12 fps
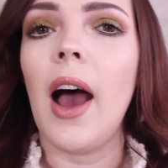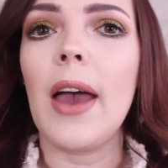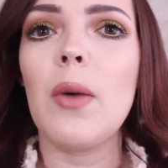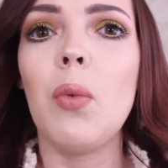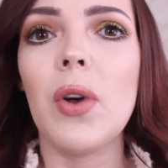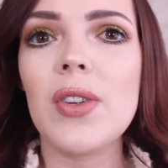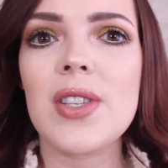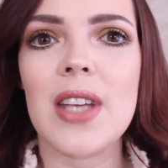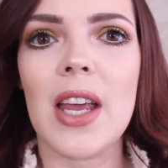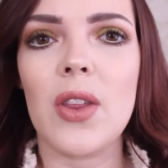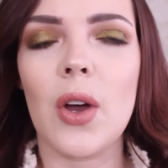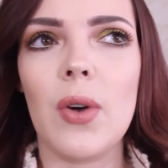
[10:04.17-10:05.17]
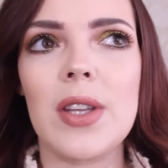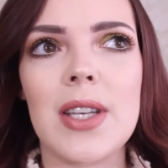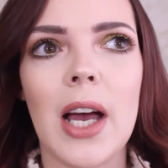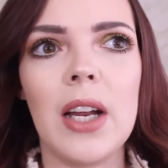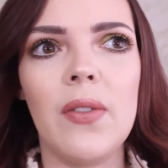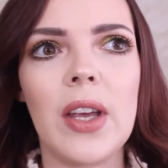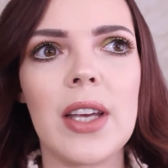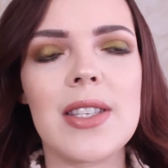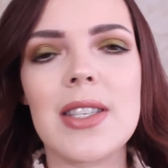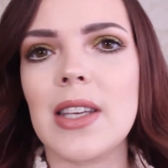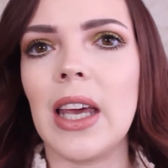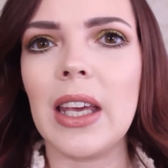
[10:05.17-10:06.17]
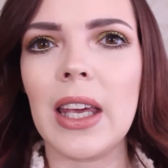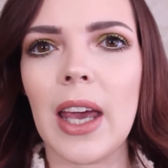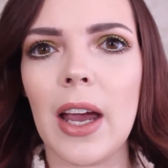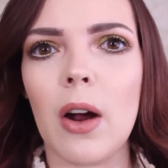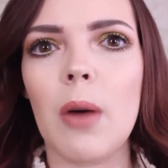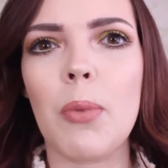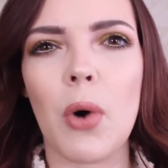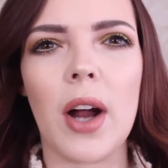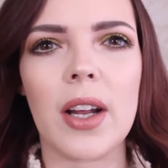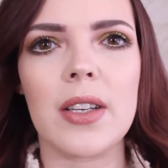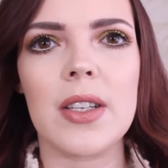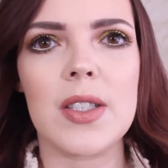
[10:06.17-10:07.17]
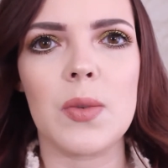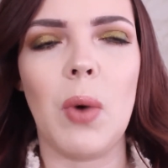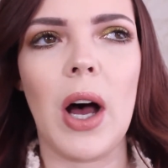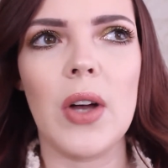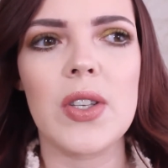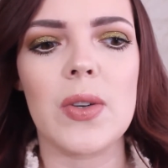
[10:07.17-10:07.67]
I will say though, it's kind of like a skincare product as well.